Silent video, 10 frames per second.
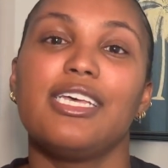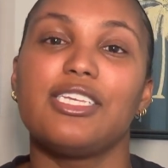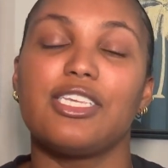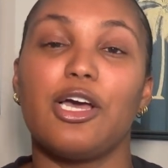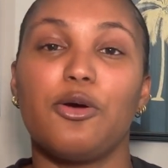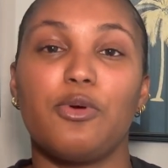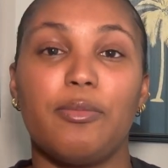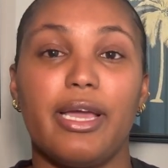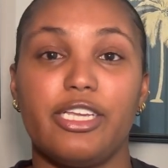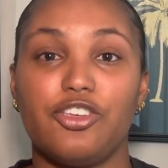So we
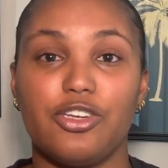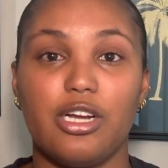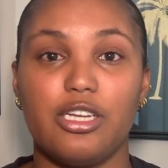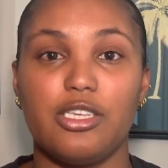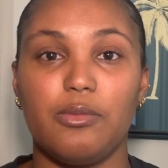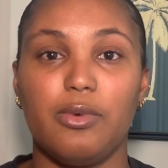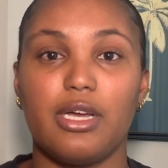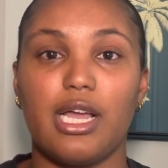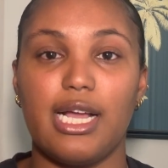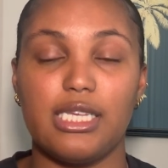made sure to
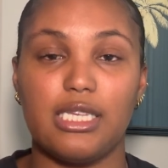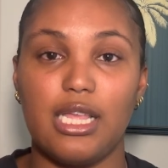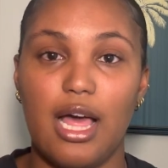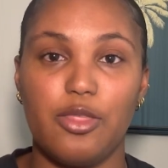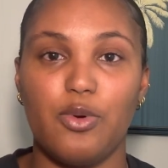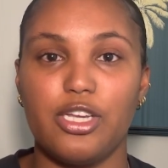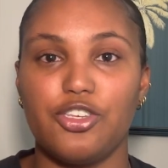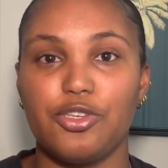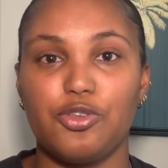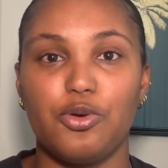book a sloth
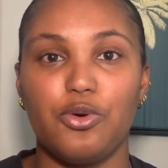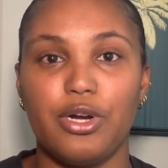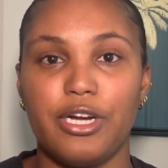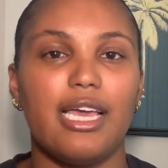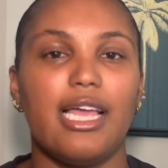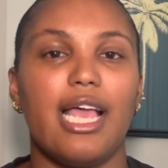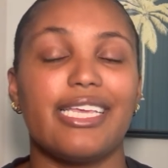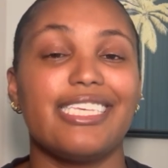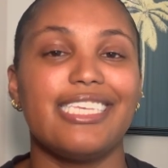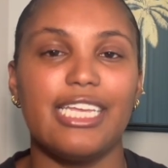watching tour. It
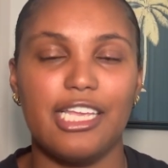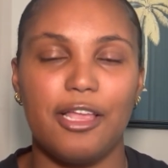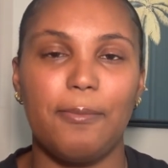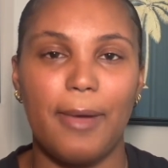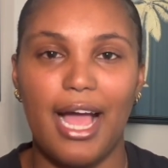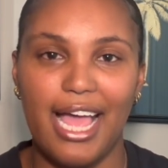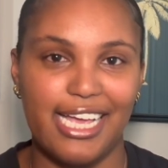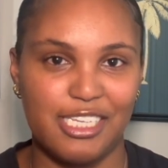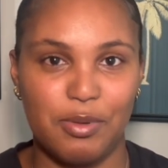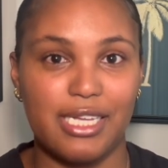exceeded my
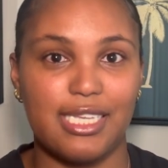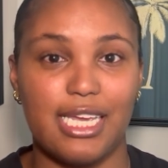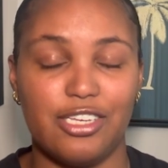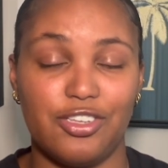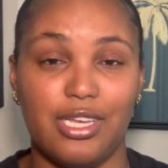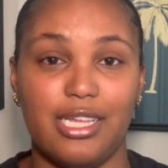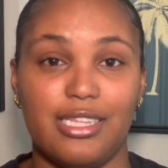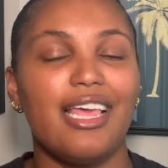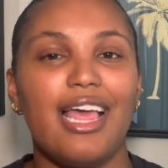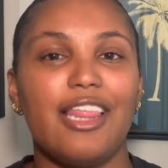expectations.
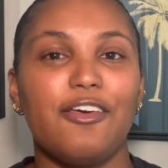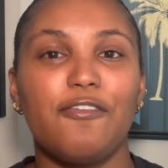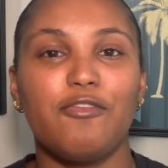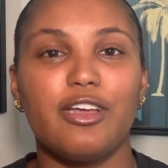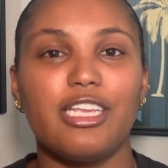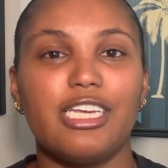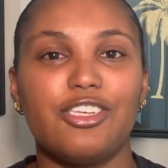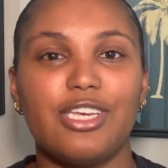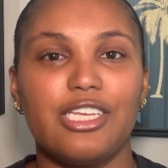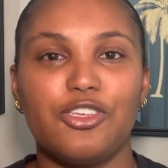The
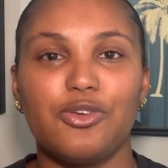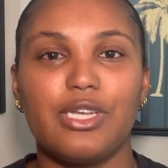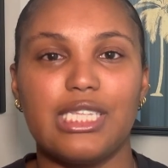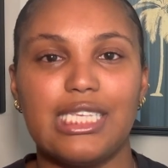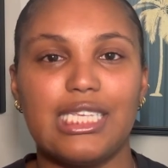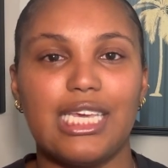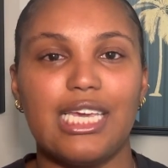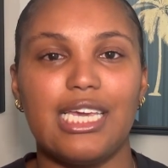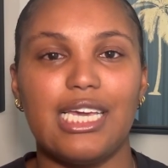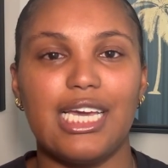footage, as you can
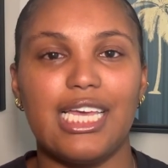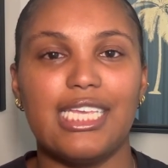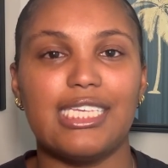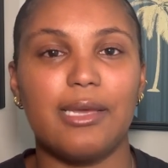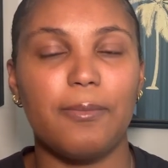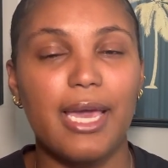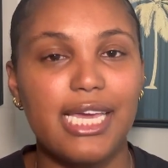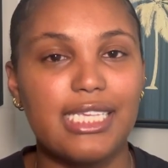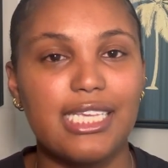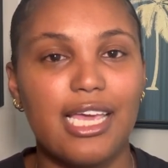see, is
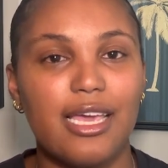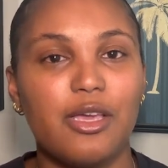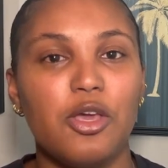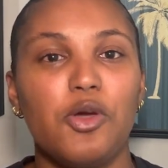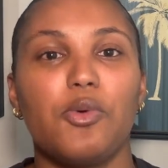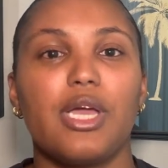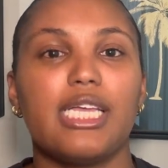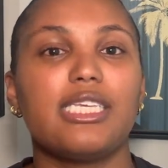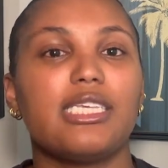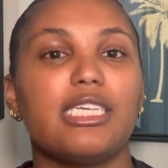amazing. We
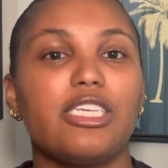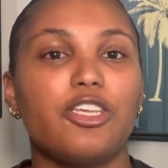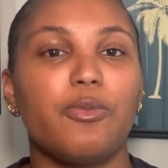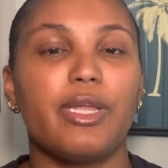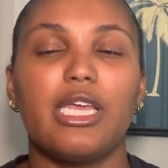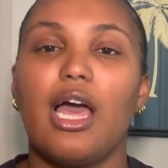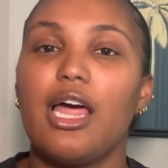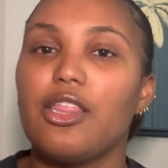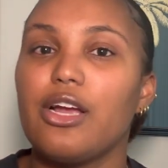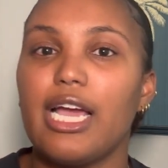got to see so many
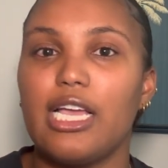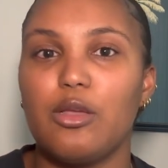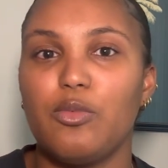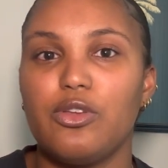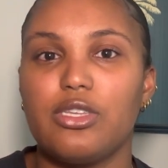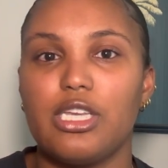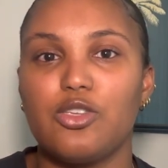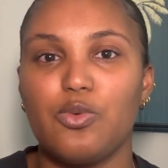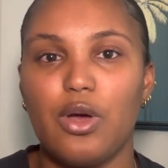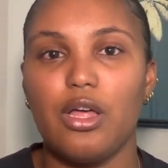other animals
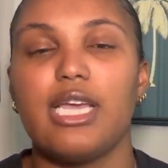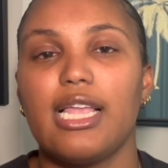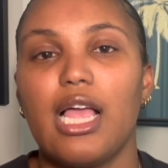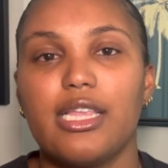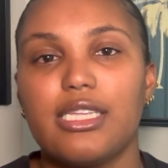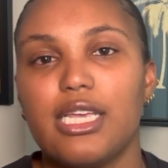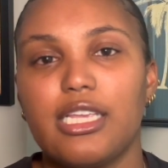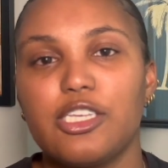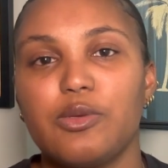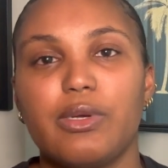as well. out of 10
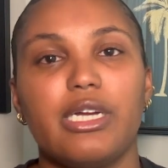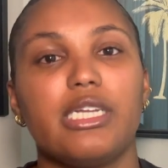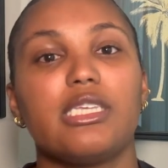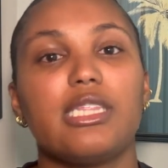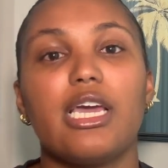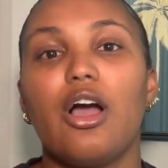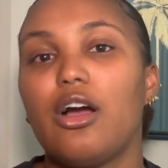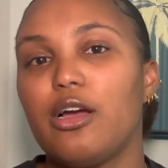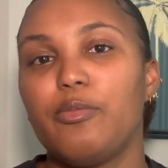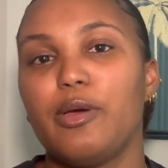experience. They
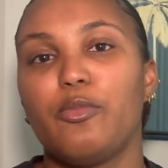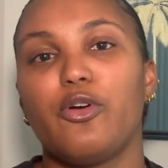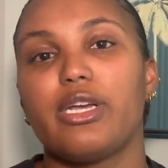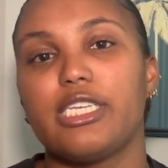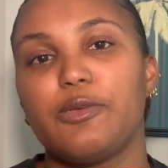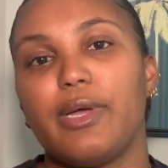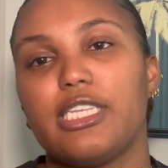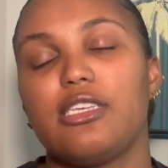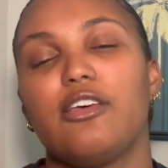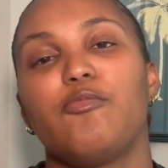are a bit more
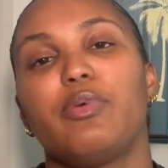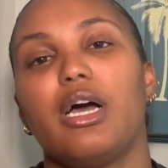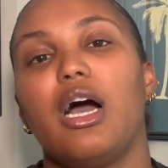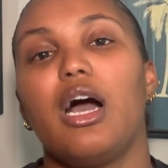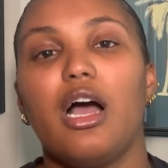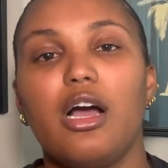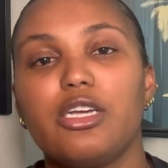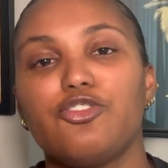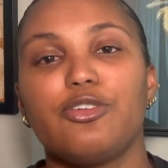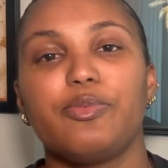expensive, but
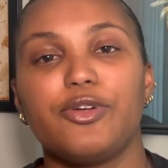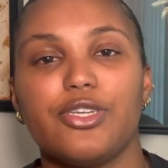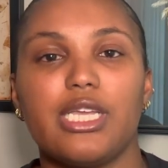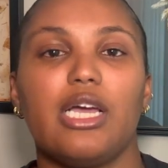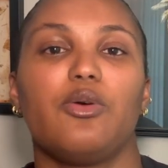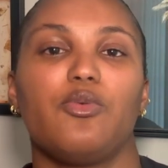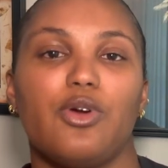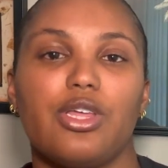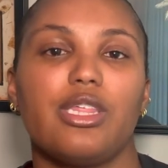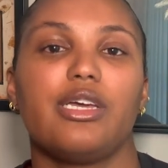100%
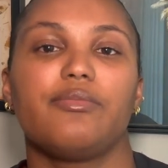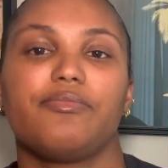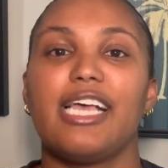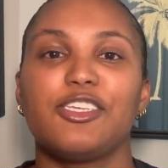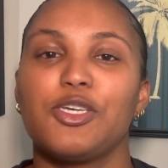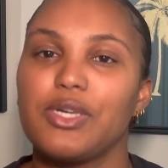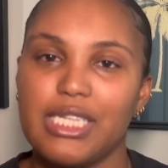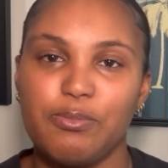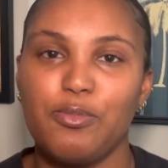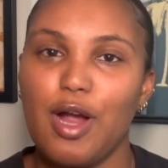worth it. As you
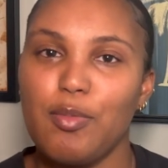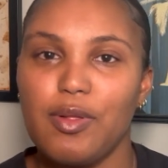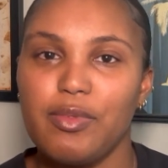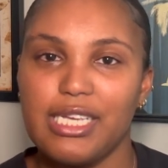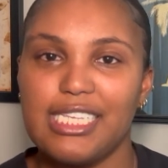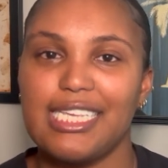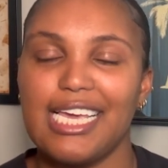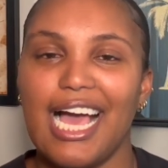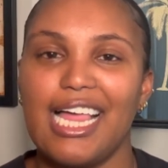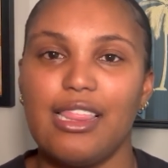can probably
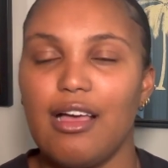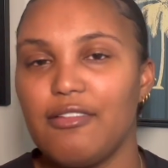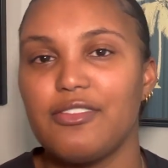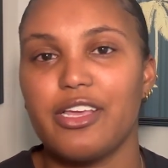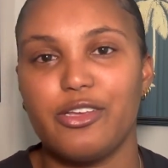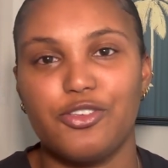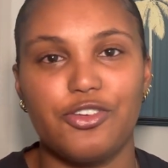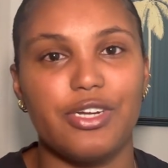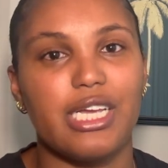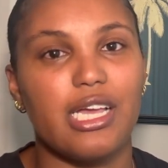see, I loved
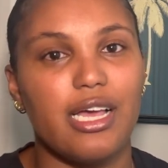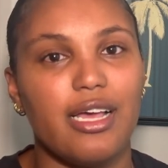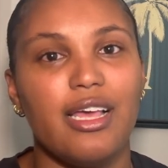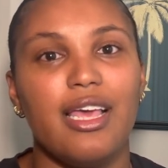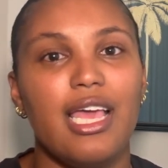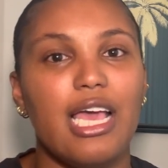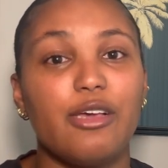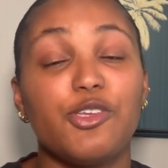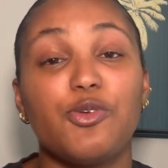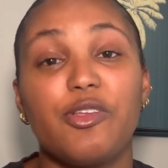Costa Rica. It
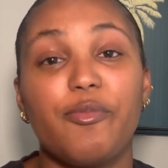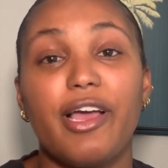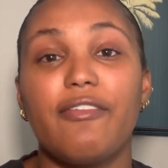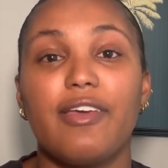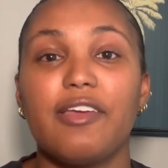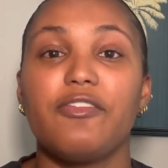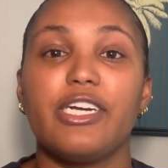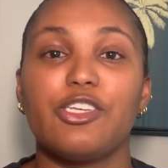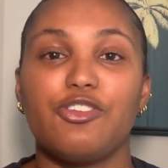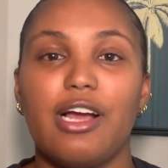was one of my
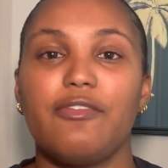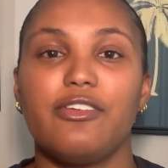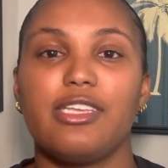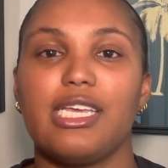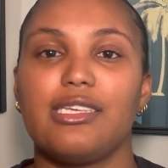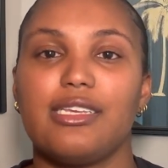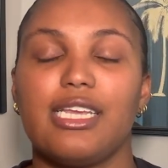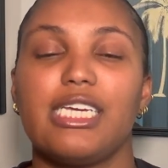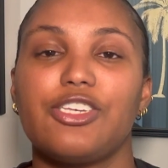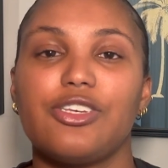favorite travel
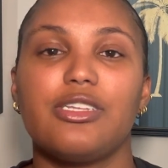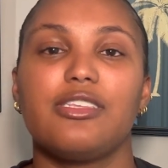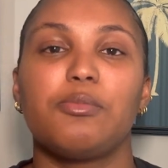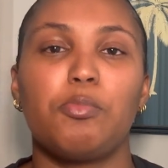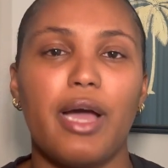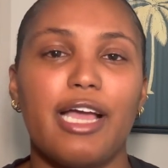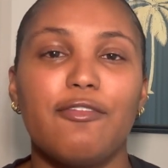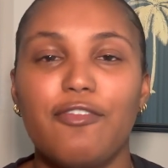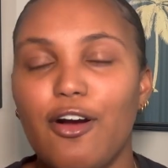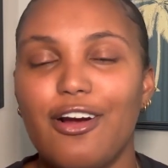destinations by
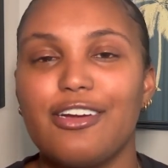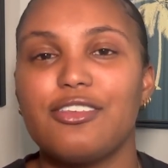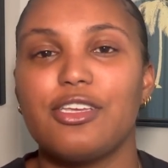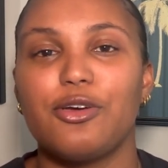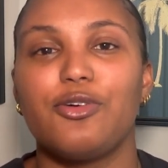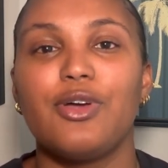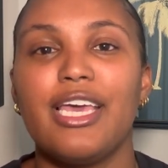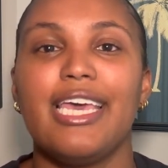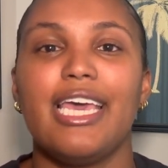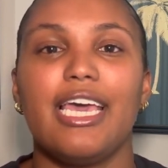far. So
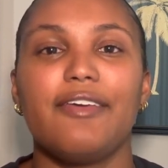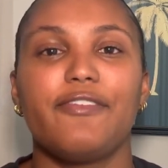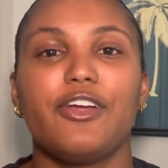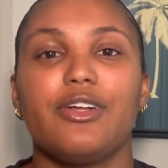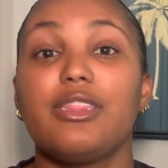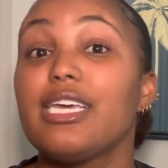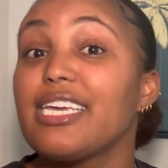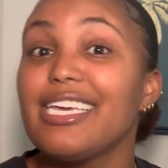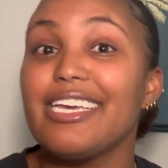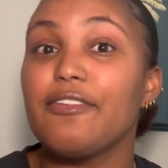if you're
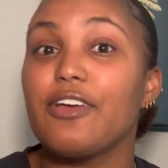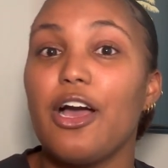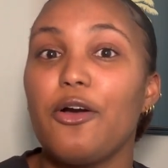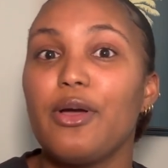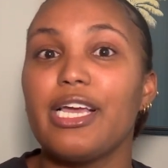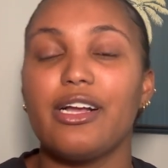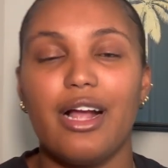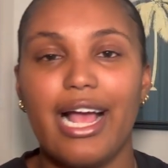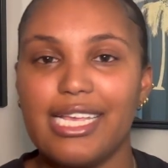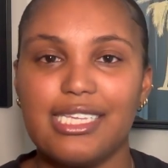thinking of going
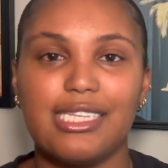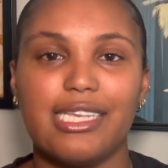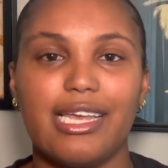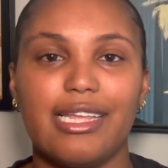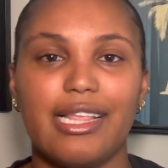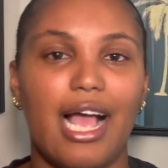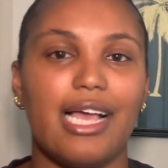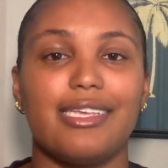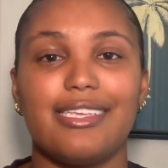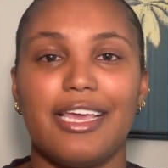or hesitant,
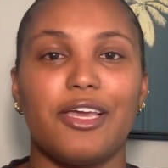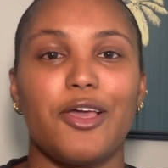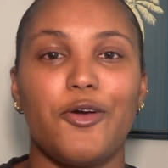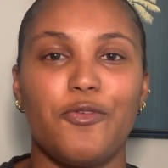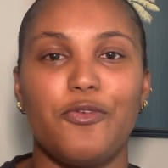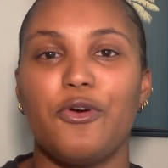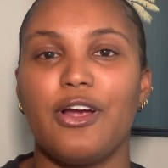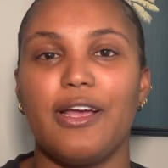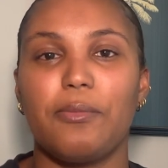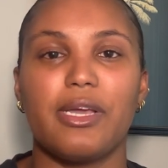I say go
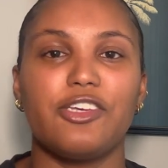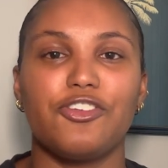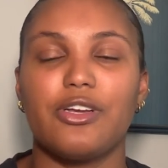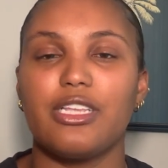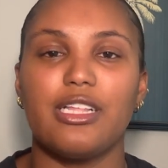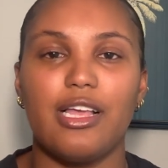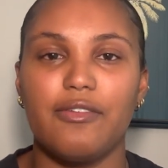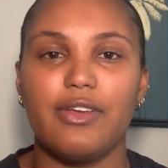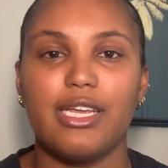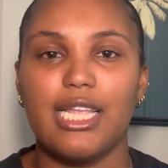for it because you're going to
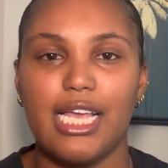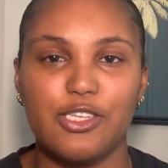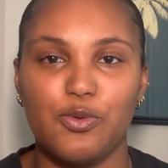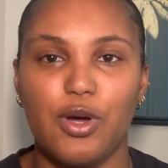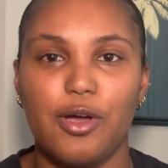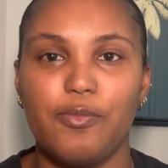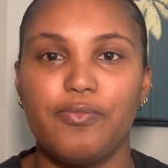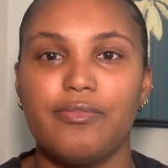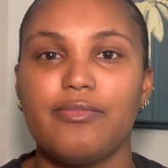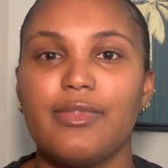love it as well.
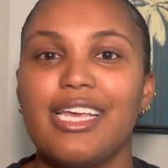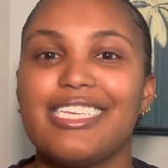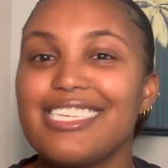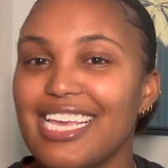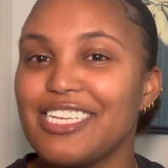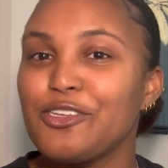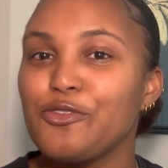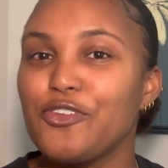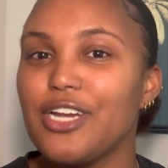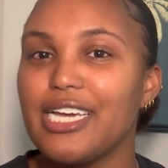Stay tuned
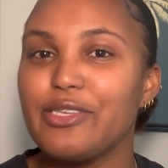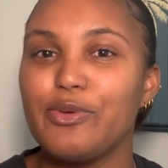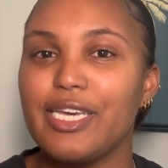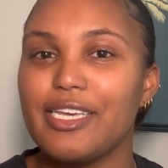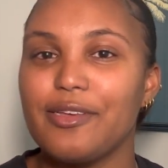for next week.